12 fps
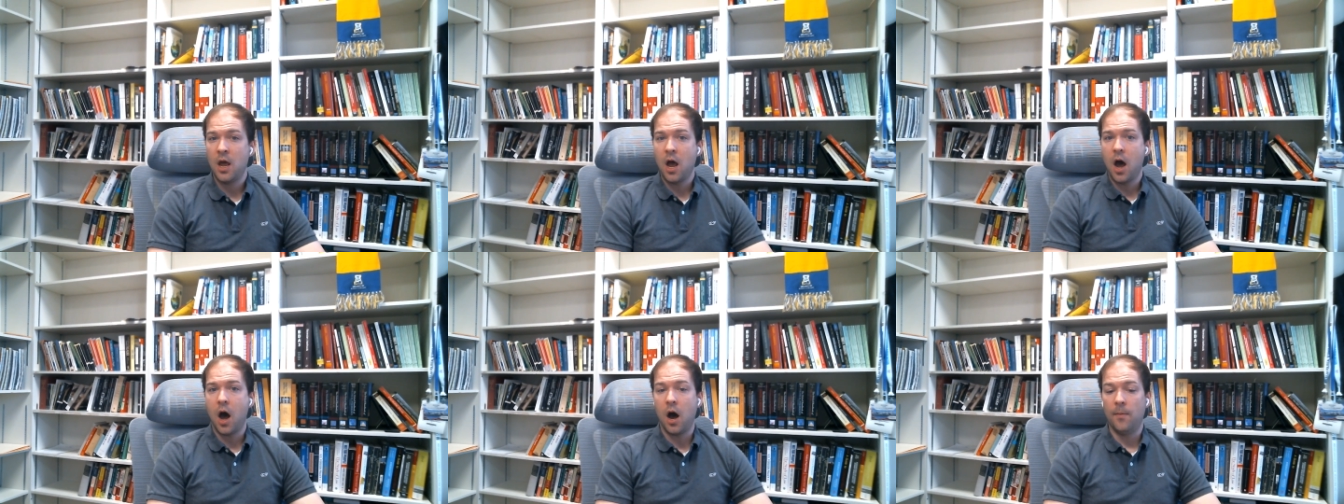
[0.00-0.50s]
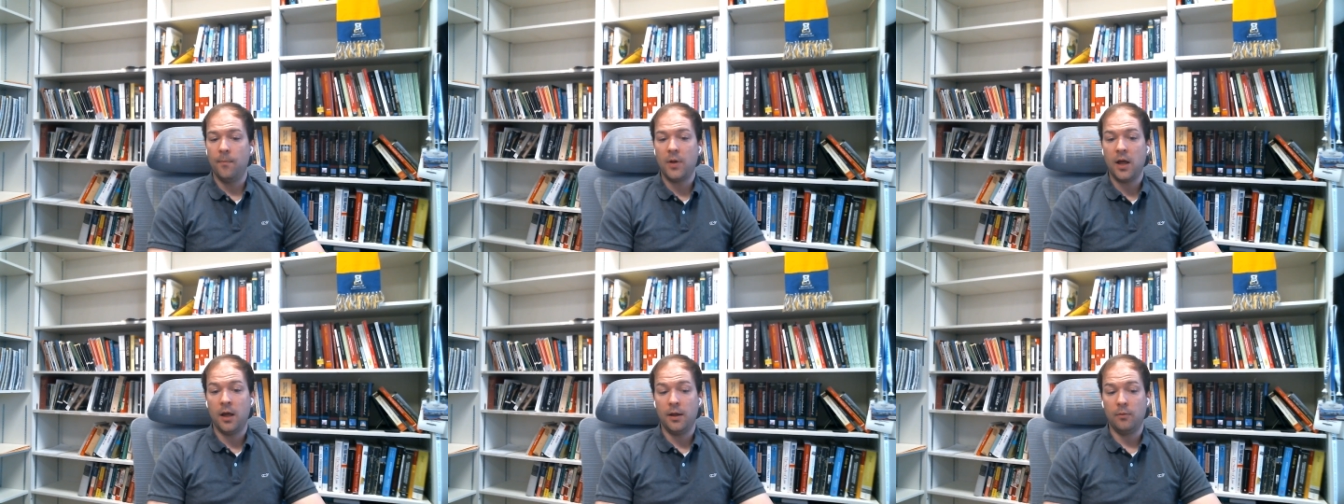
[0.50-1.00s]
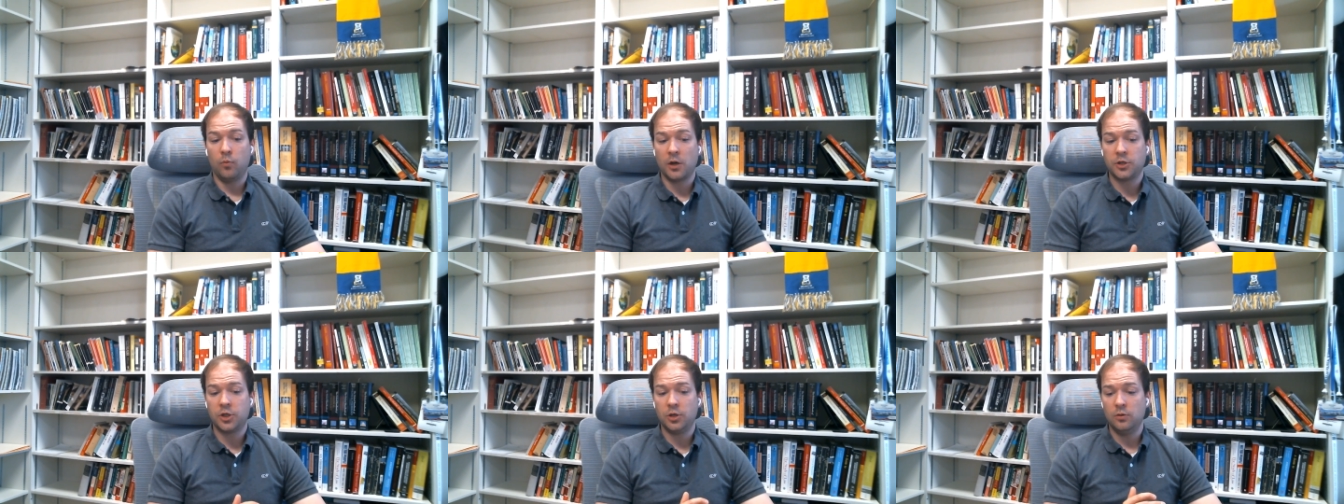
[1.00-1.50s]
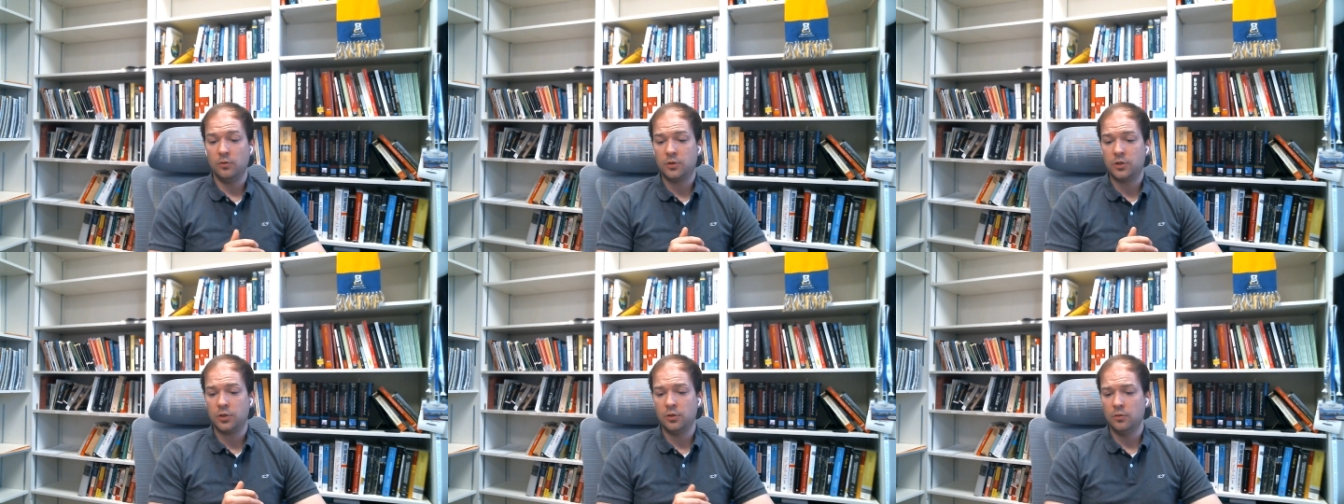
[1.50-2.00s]
I want you
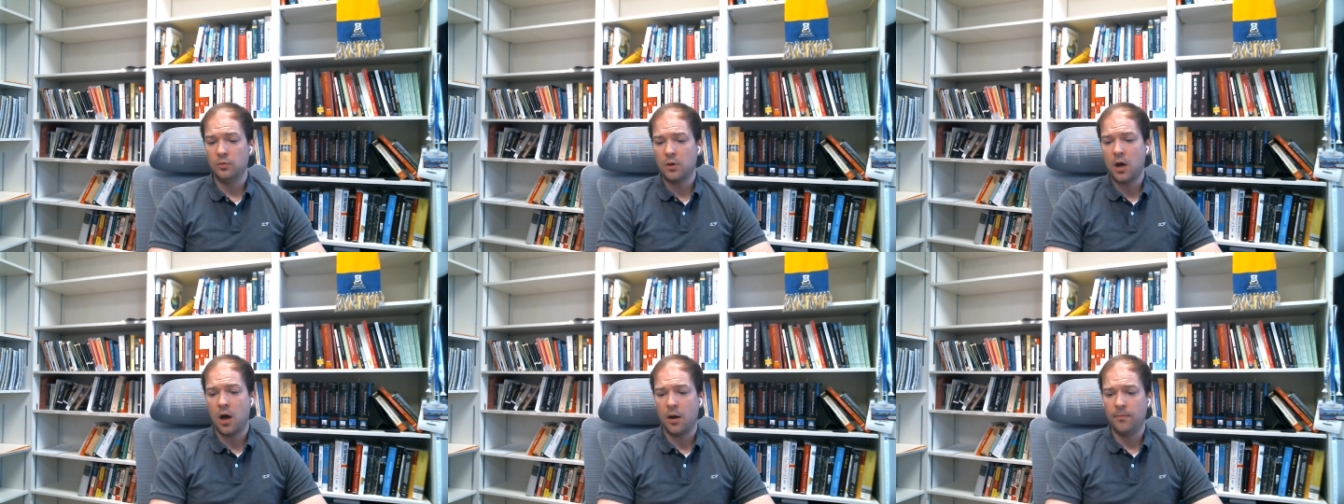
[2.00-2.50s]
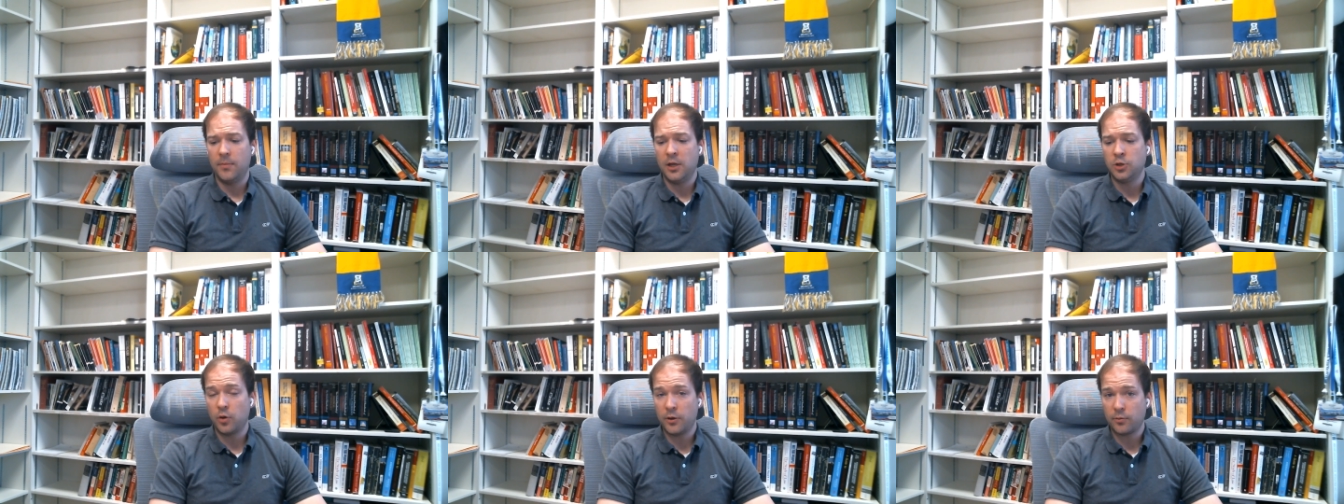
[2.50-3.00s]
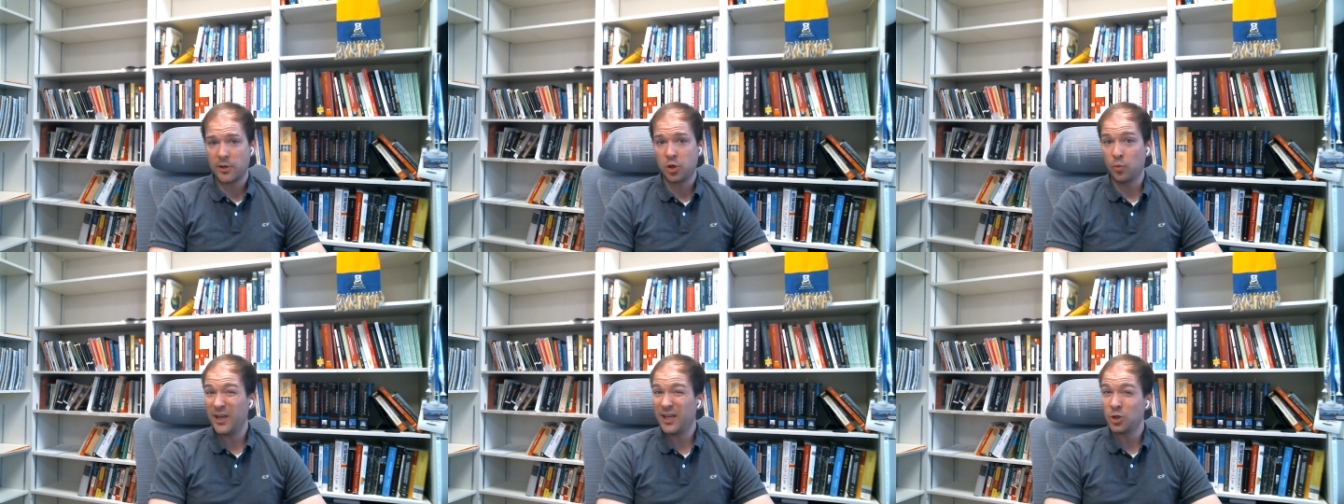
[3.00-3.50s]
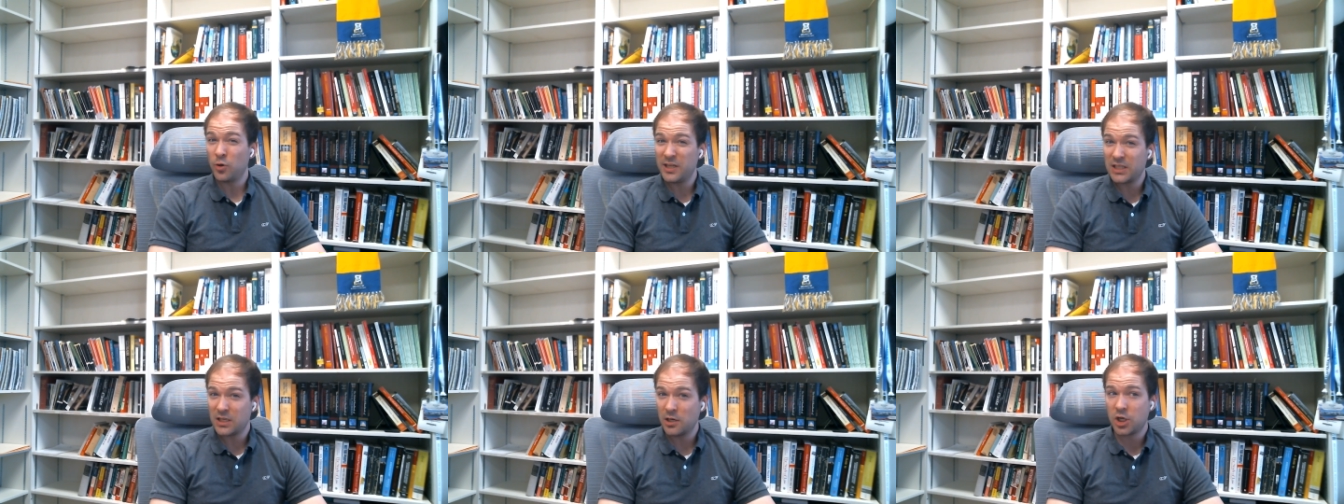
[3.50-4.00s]
to enjoy the rest of your week. Enjoy the
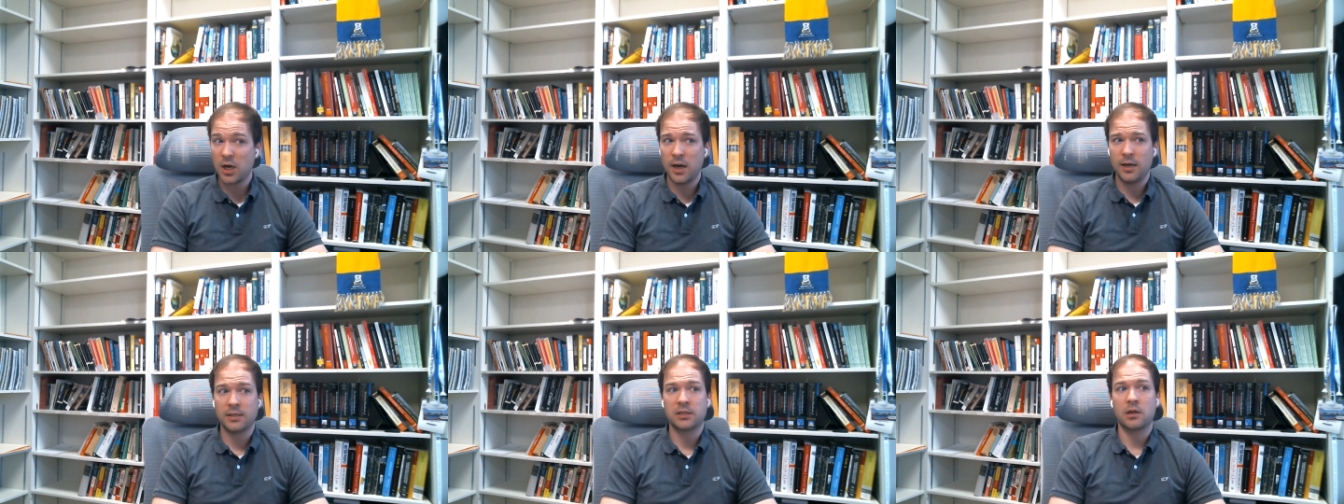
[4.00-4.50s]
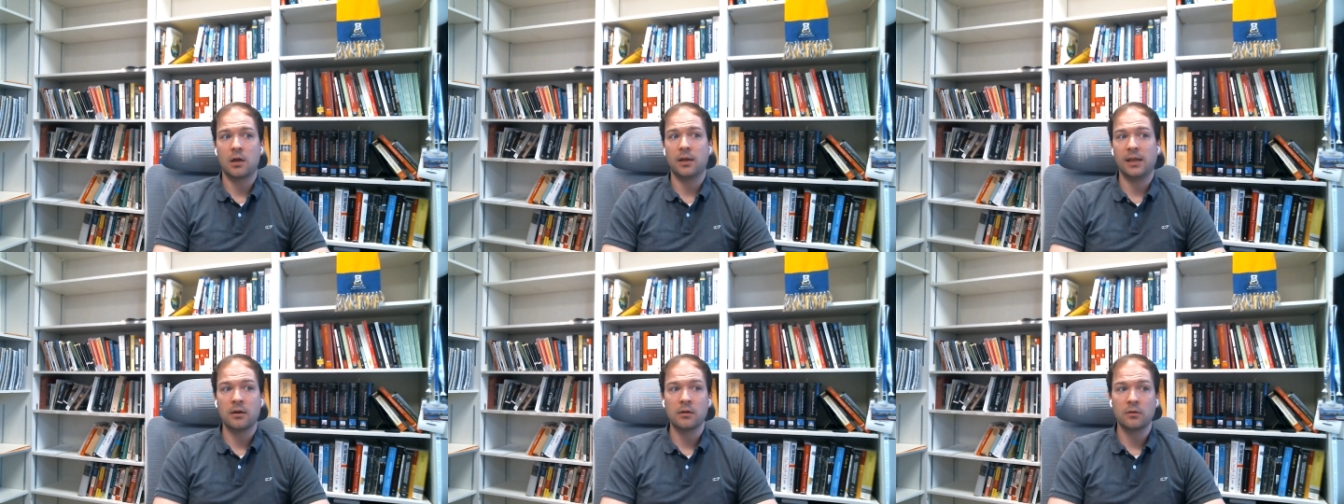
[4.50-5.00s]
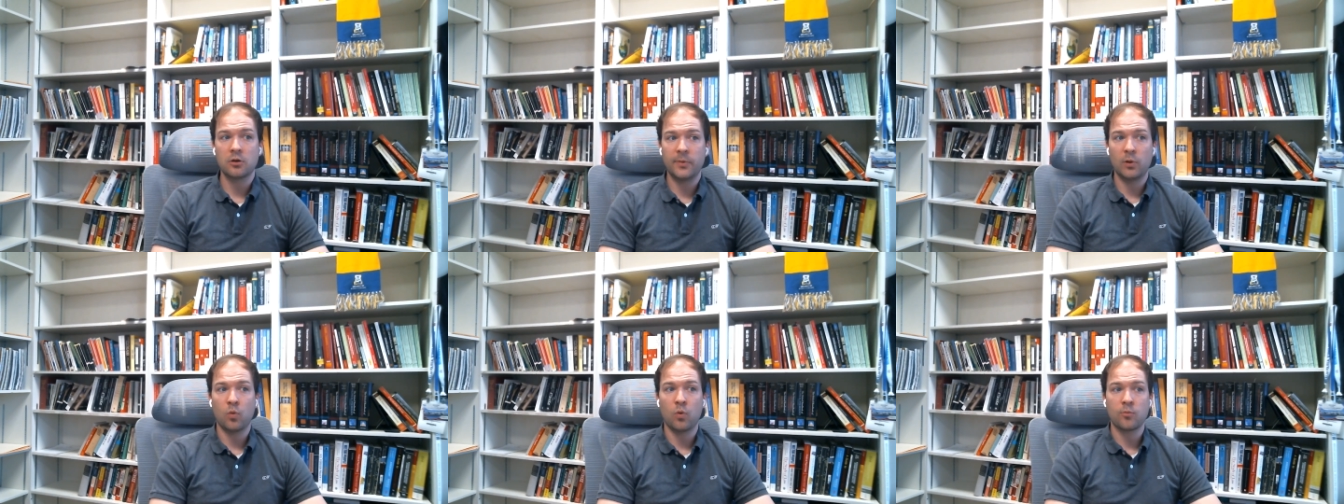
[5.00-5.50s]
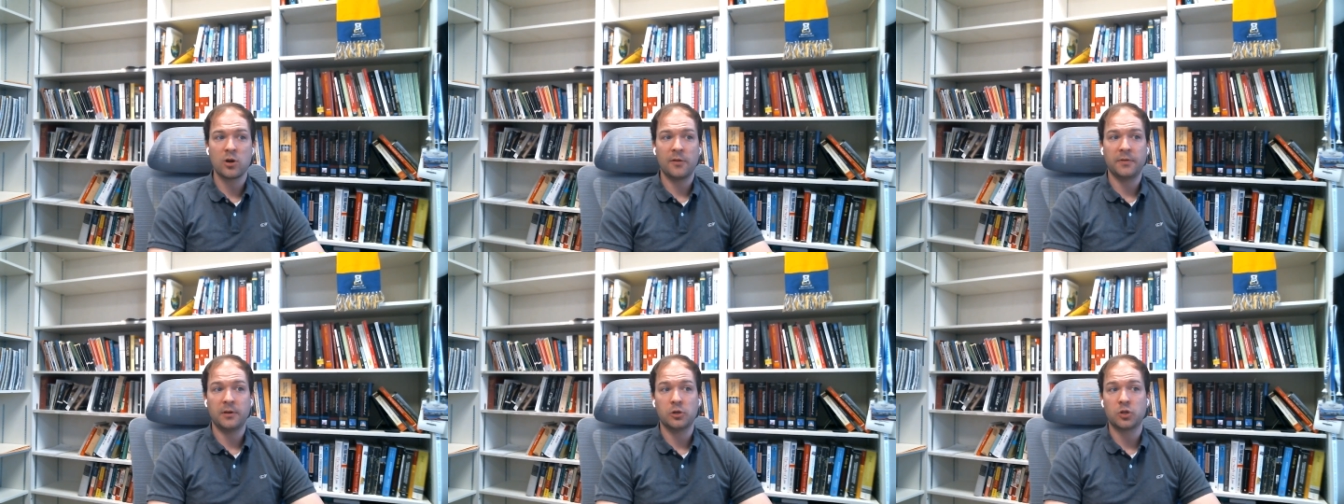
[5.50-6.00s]
sunshine. It's getting a little bit warmer out
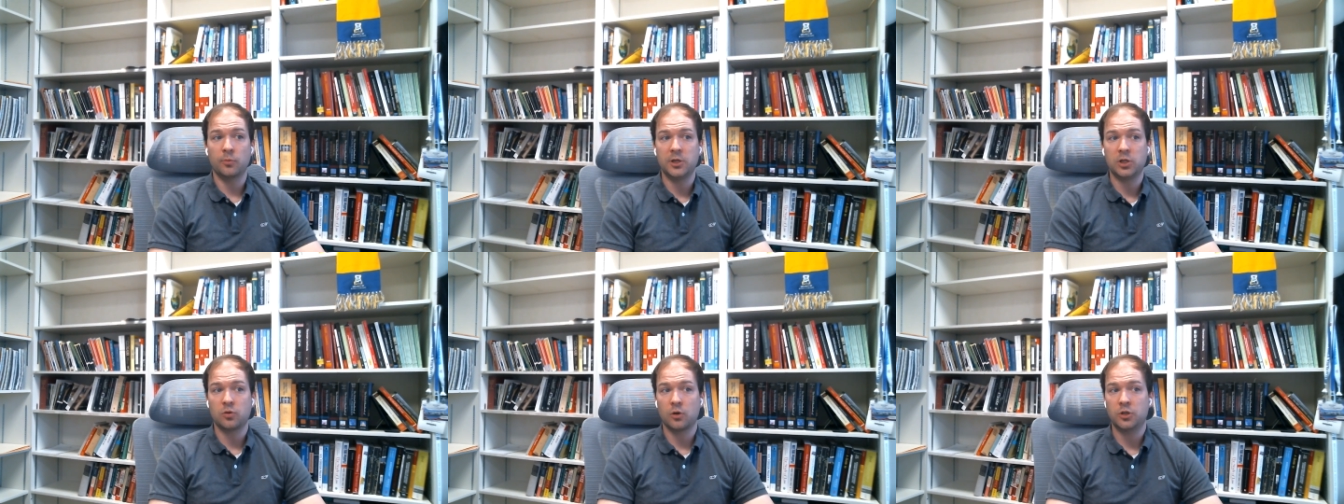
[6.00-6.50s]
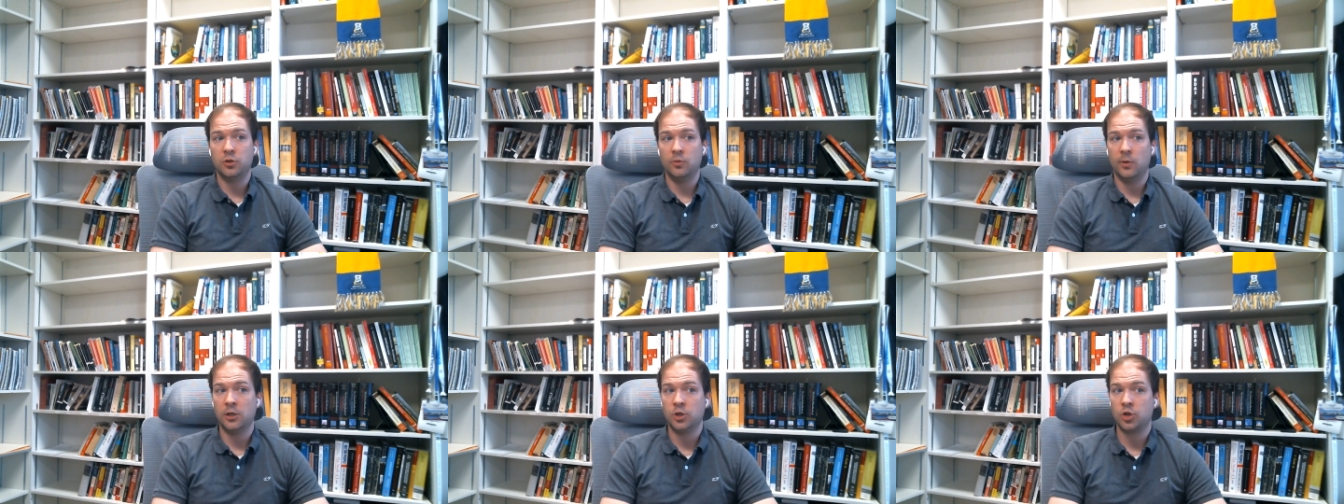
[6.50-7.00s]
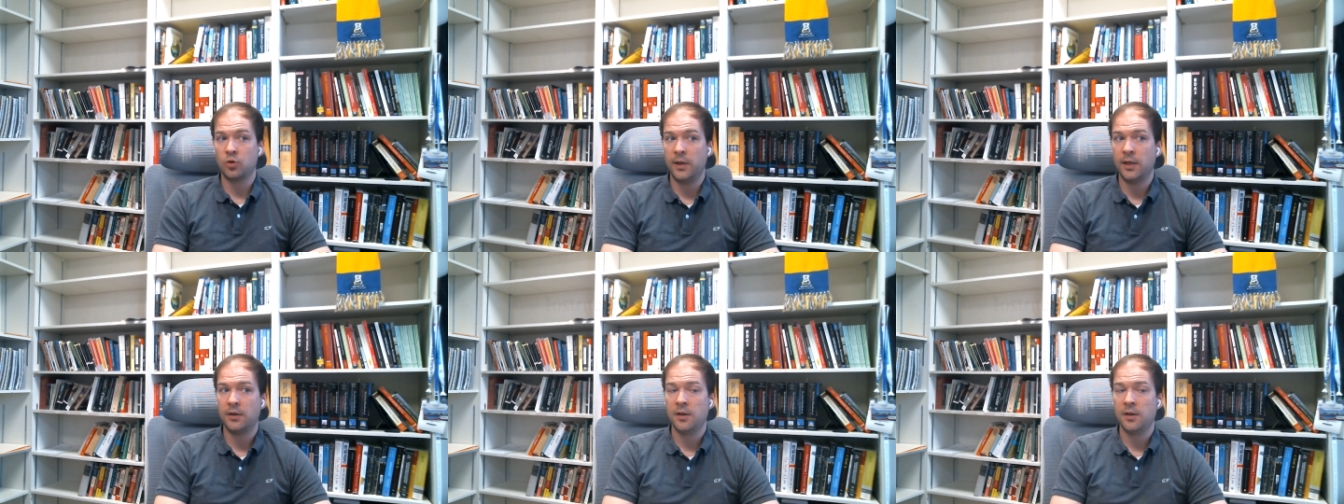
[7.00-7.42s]
there, so be sure to enjoy it.